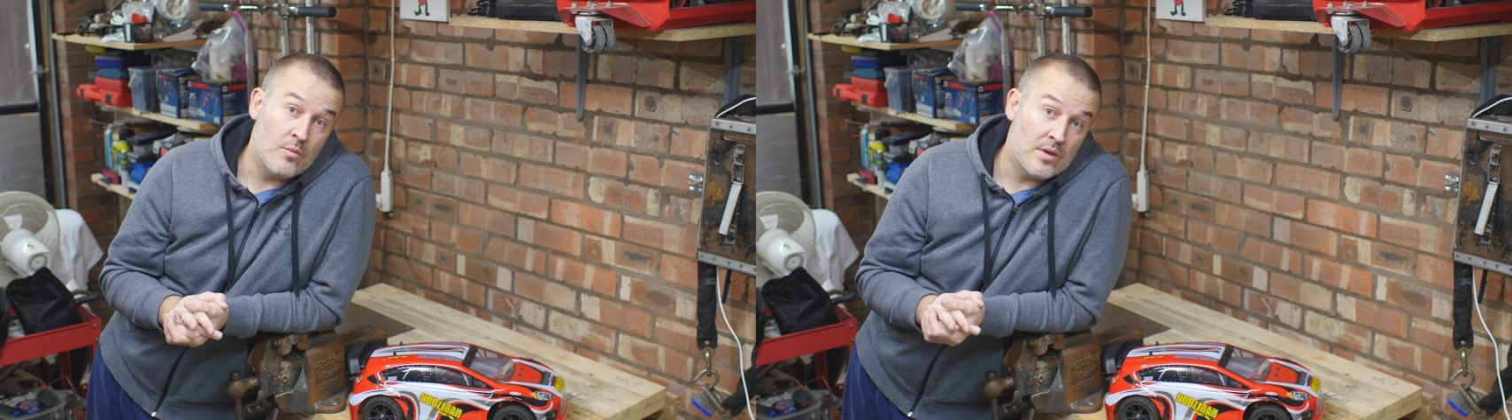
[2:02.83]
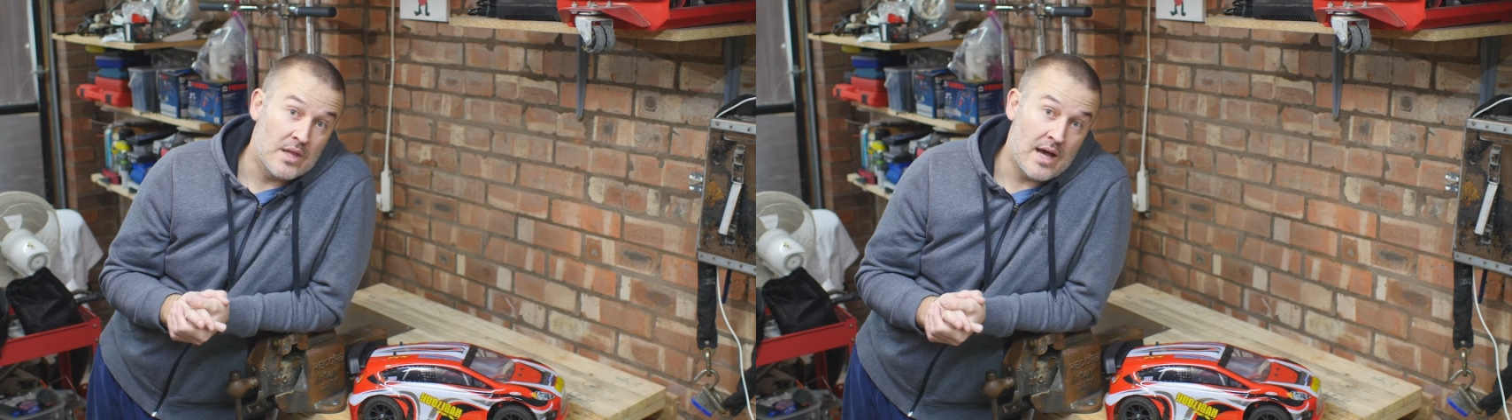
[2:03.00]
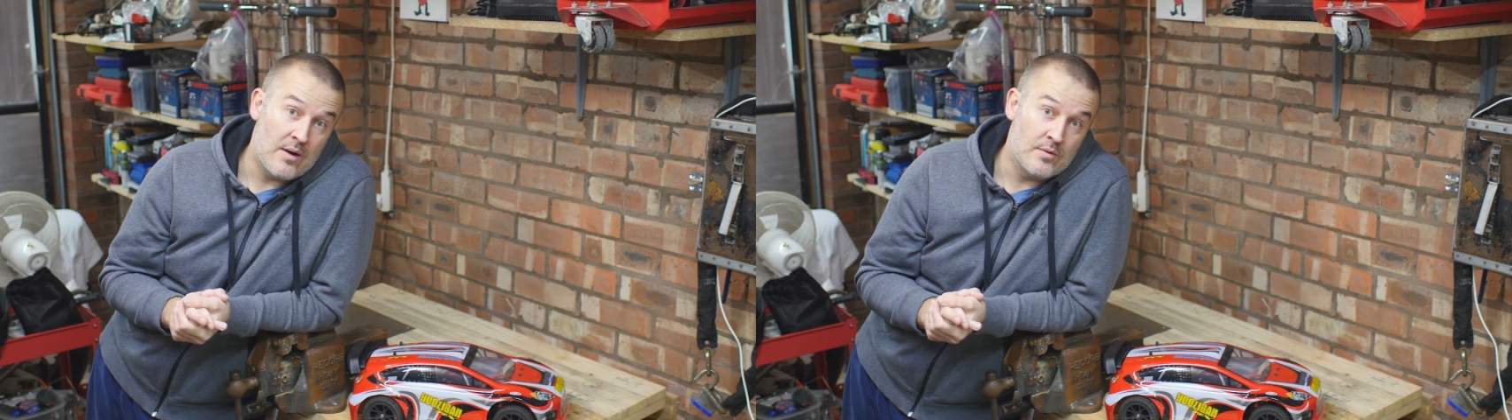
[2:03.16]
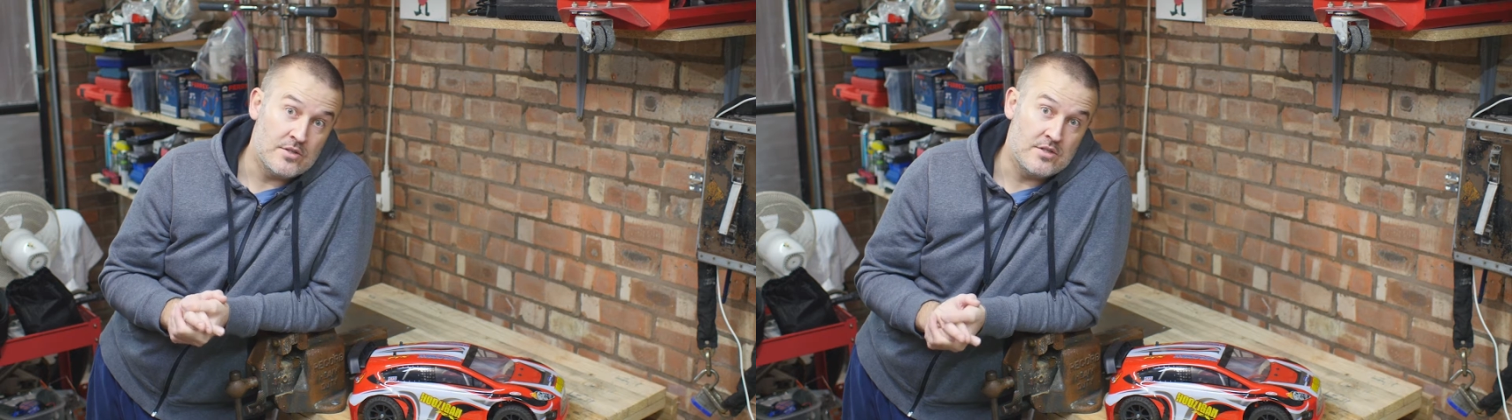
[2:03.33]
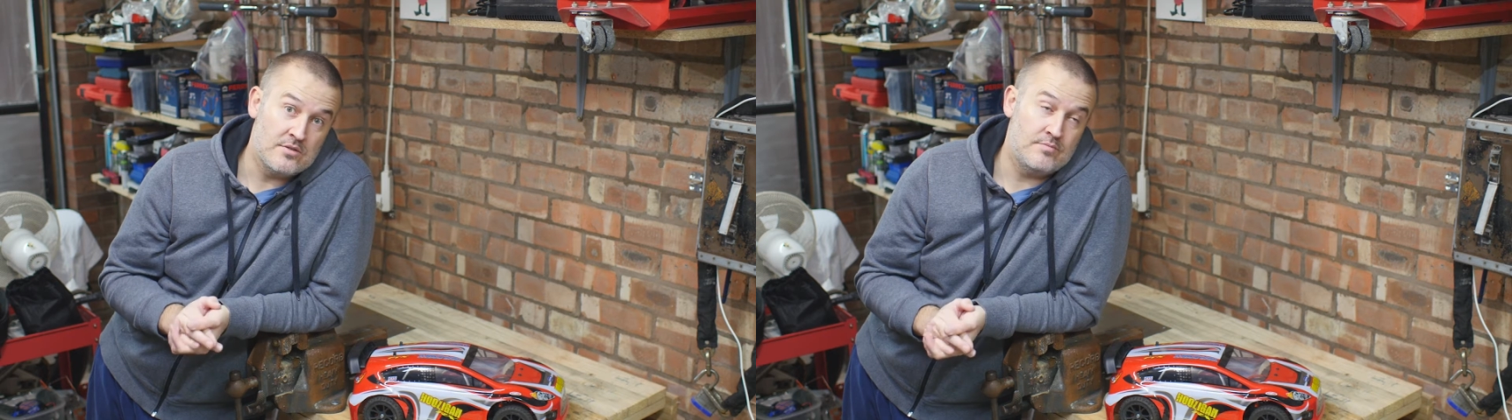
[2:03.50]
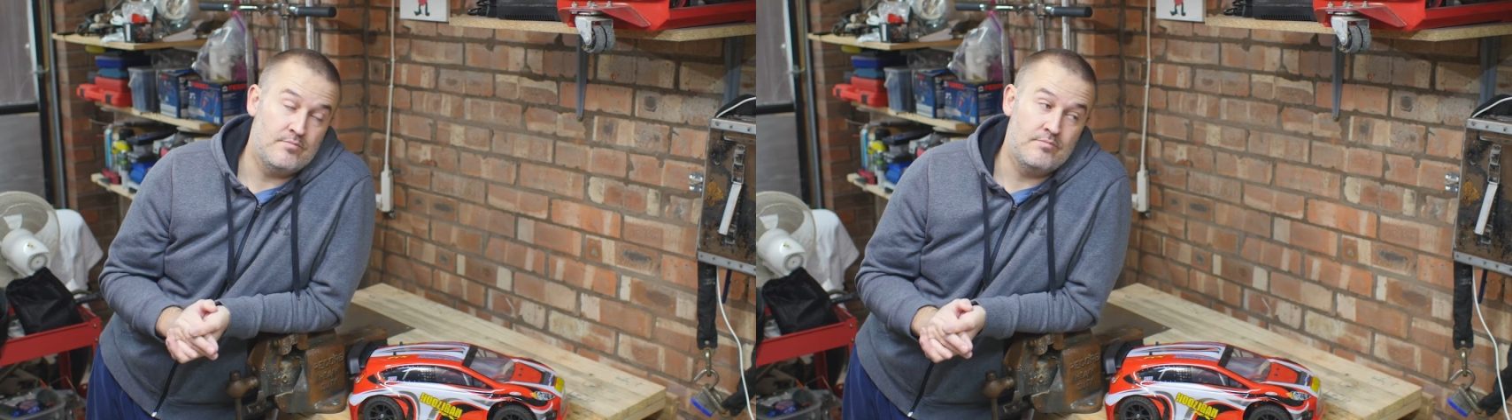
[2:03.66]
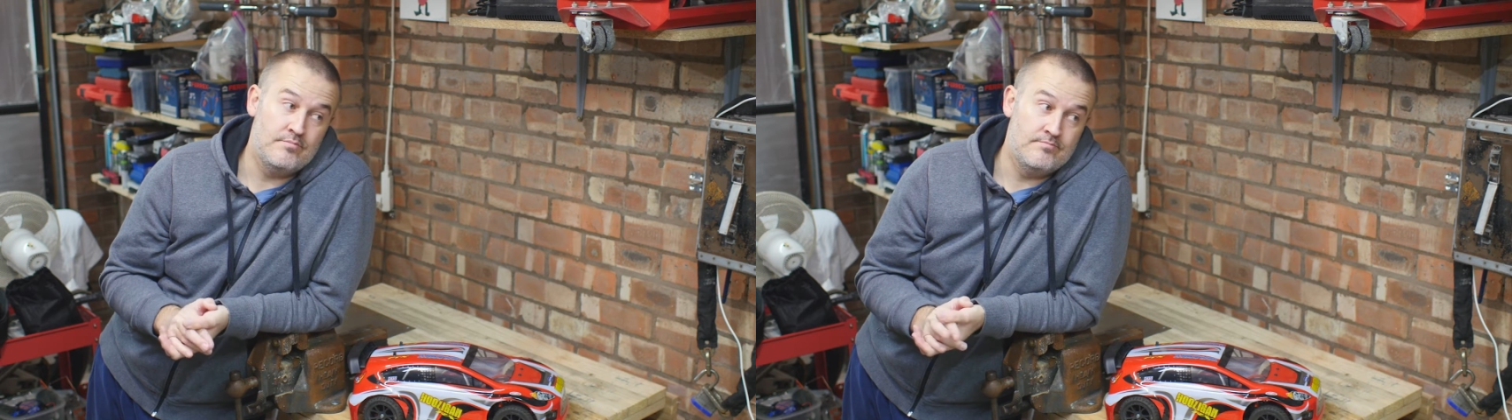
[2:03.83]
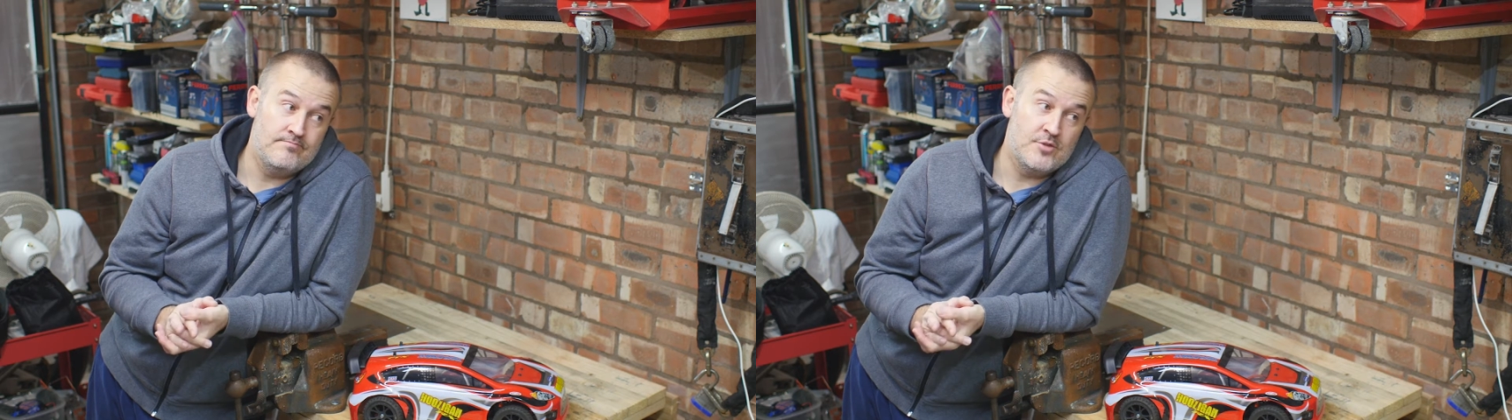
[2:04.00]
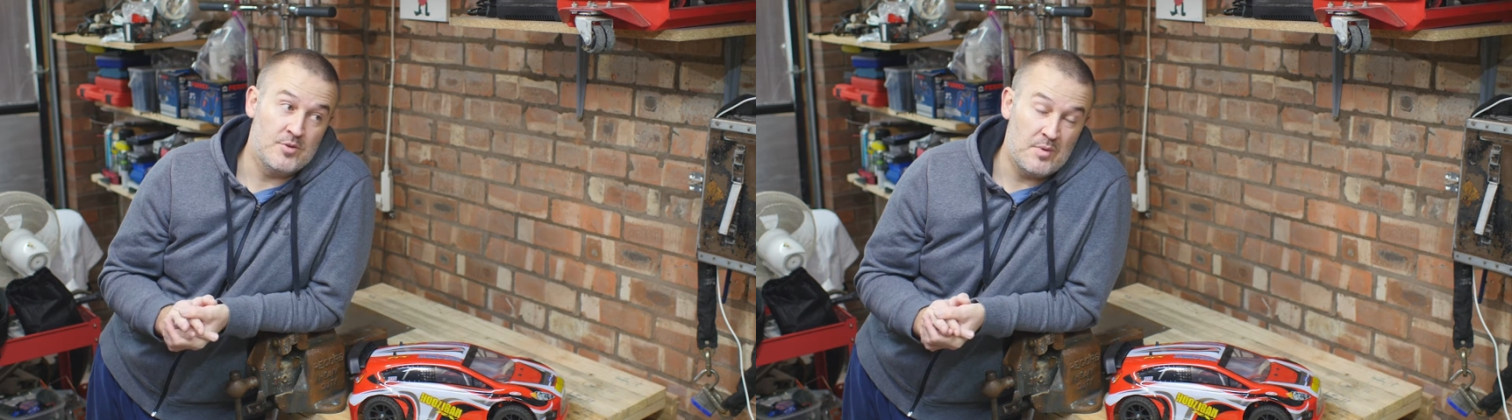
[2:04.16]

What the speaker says: with that, which is going